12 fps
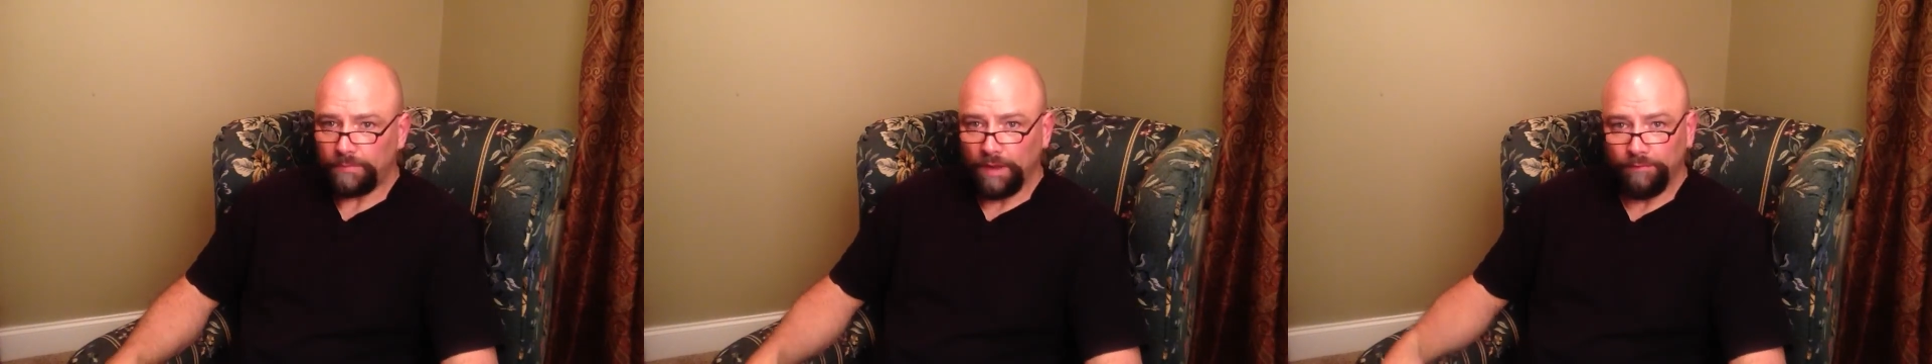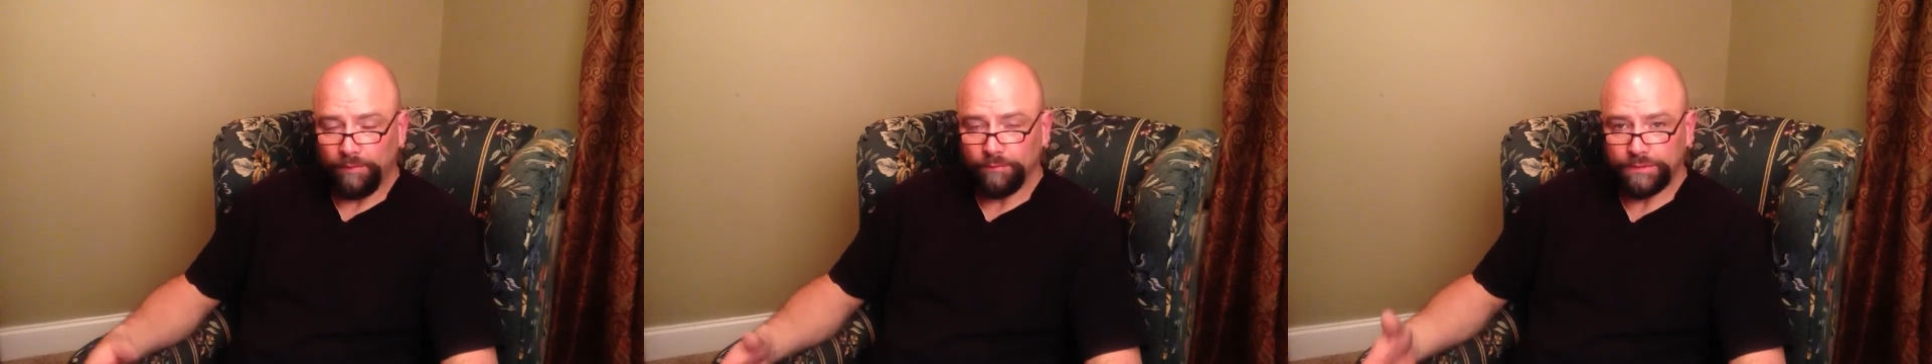
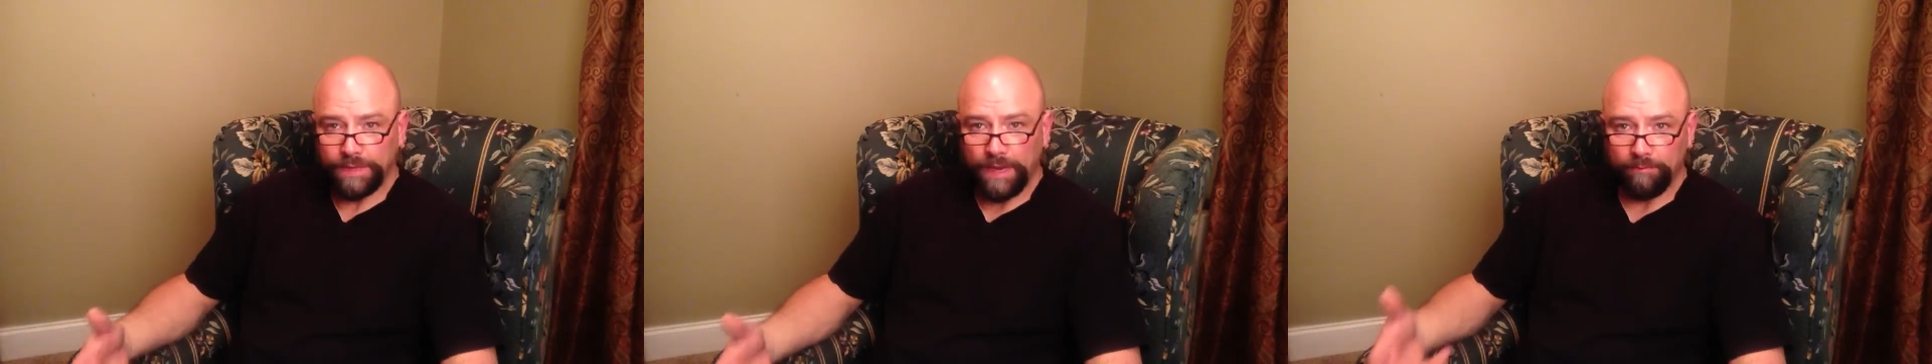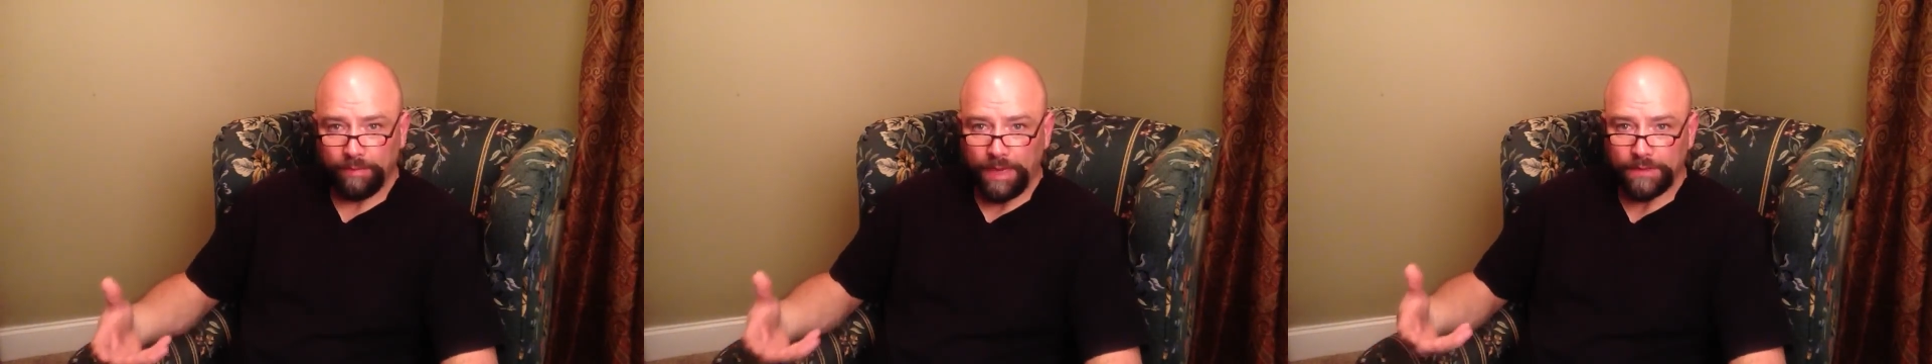of him
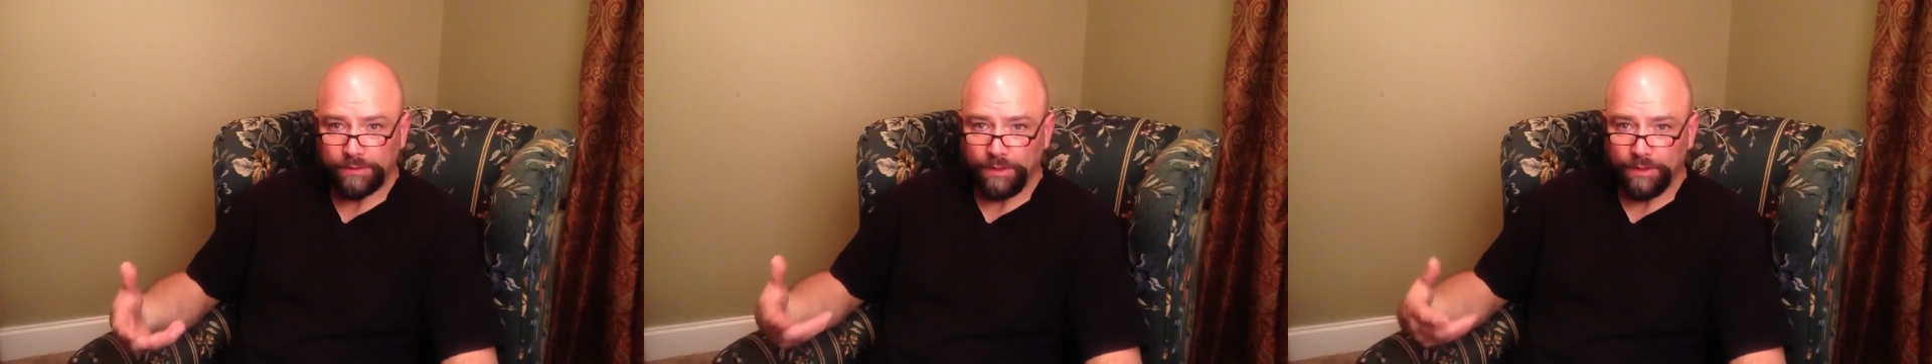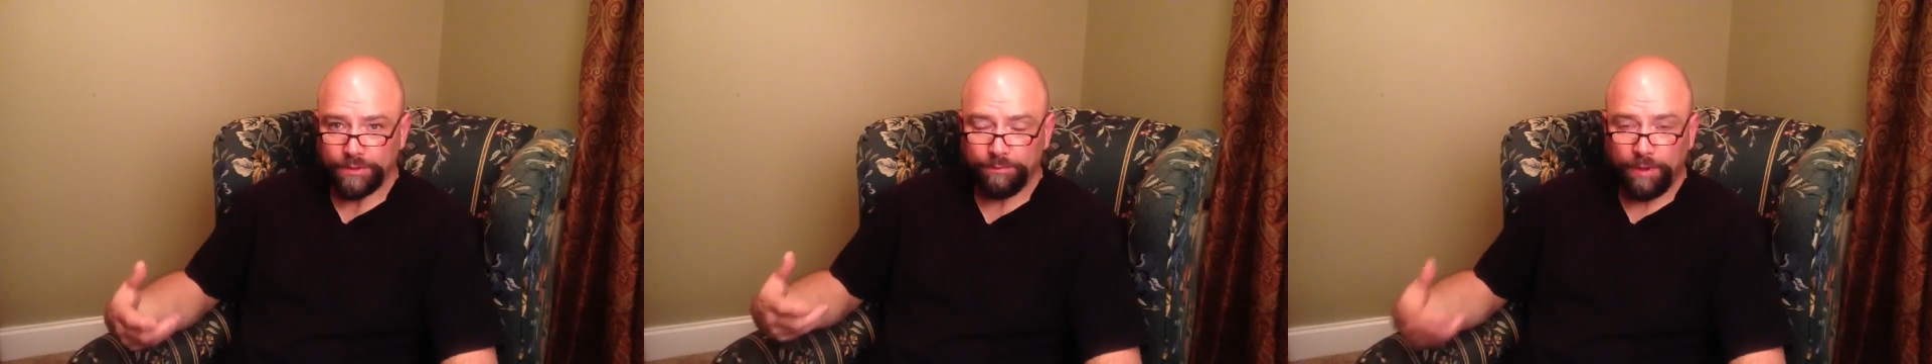sandblasting
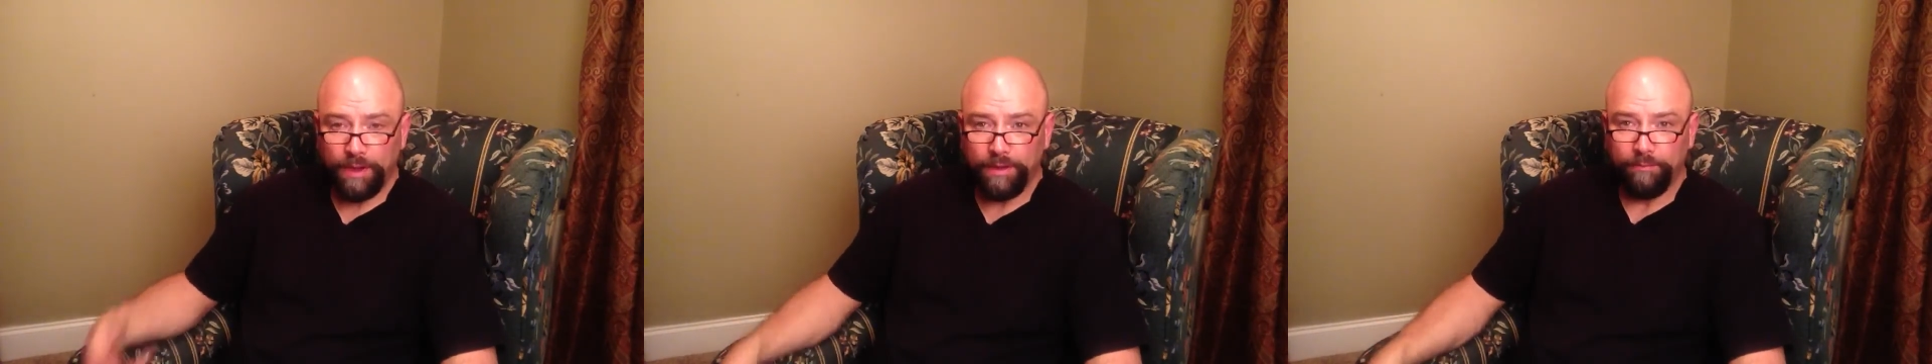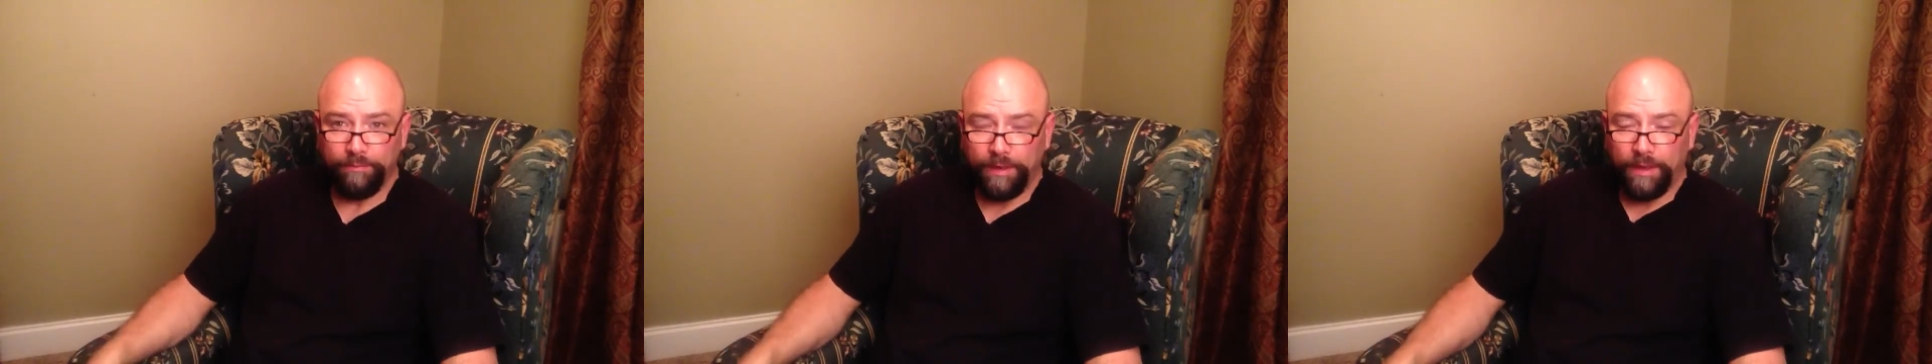this pipe,